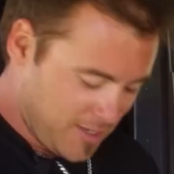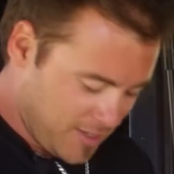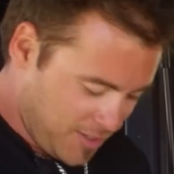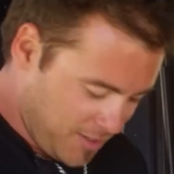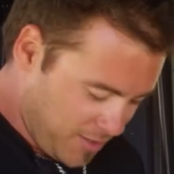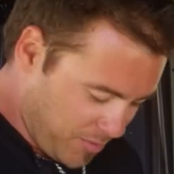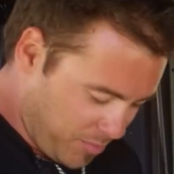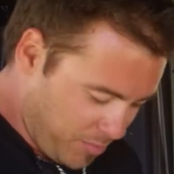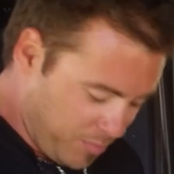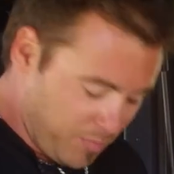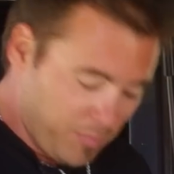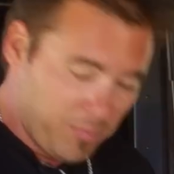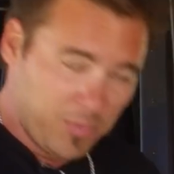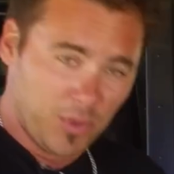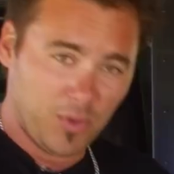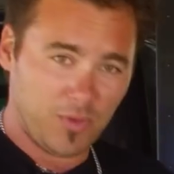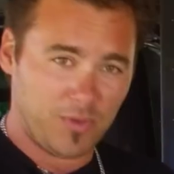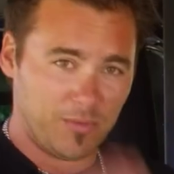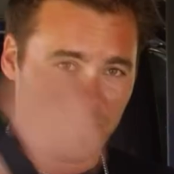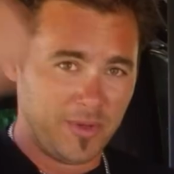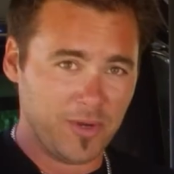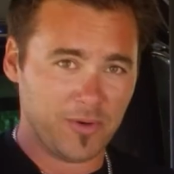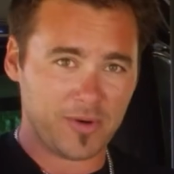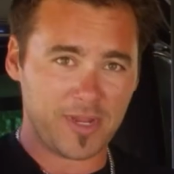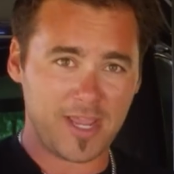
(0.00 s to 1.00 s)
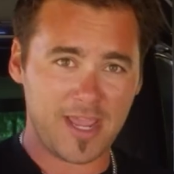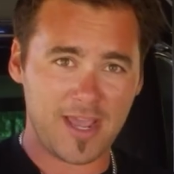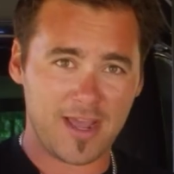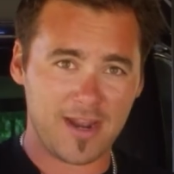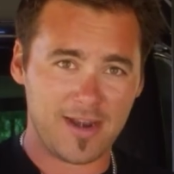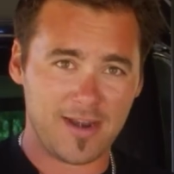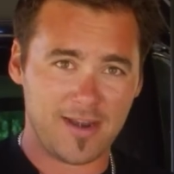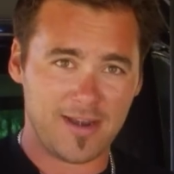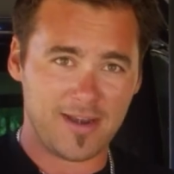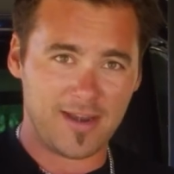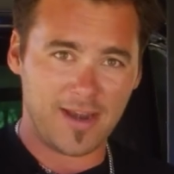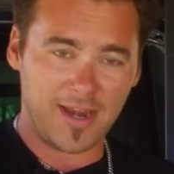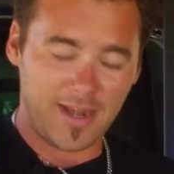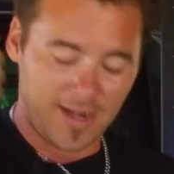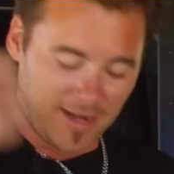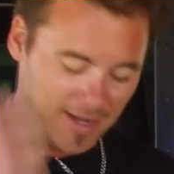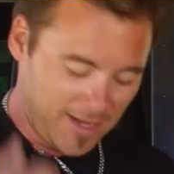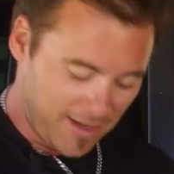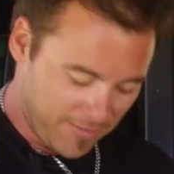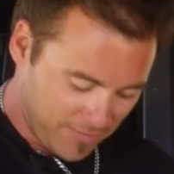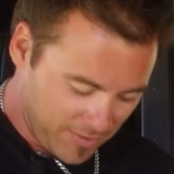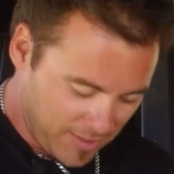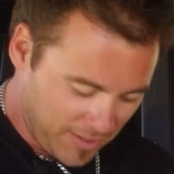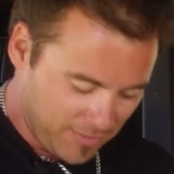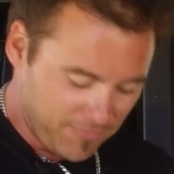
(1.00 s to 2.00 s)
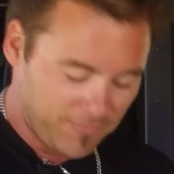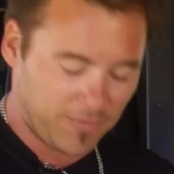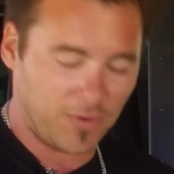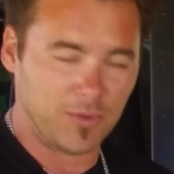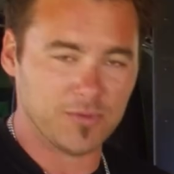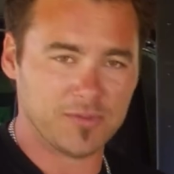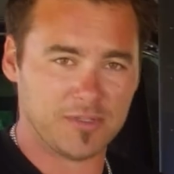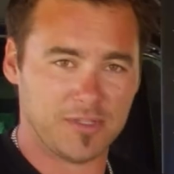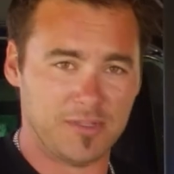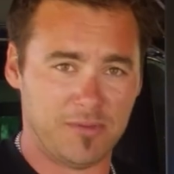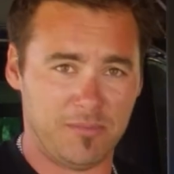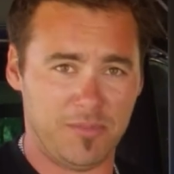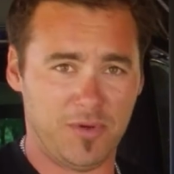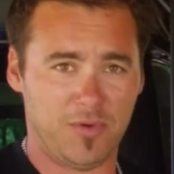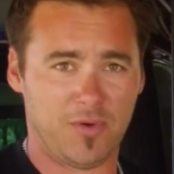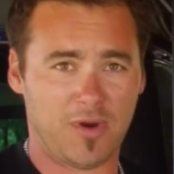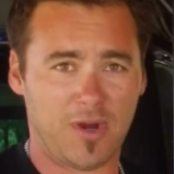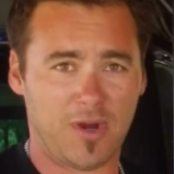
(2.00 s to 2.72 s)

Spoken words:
You pull the milk out and everything falls in the milk